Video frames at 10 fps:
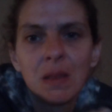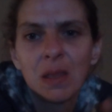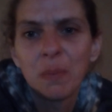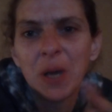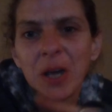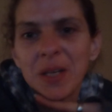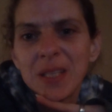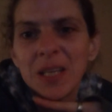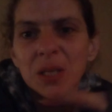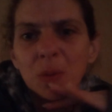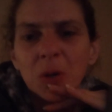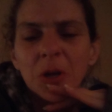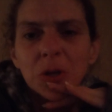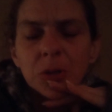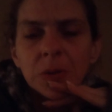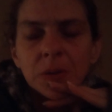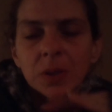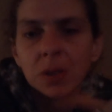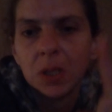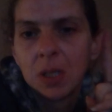And the parents said to the brothers,
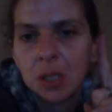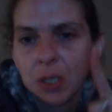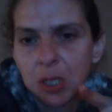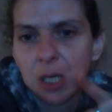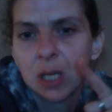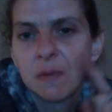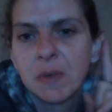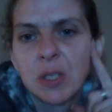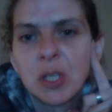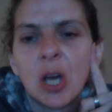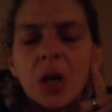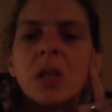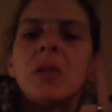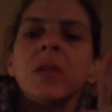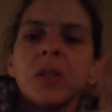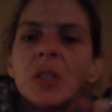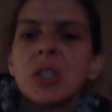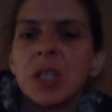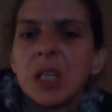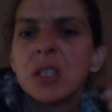you need to convince her that
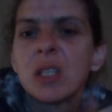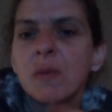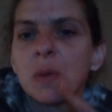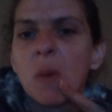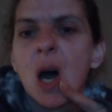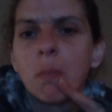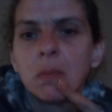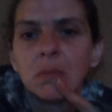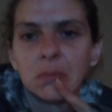she needs to live with mom.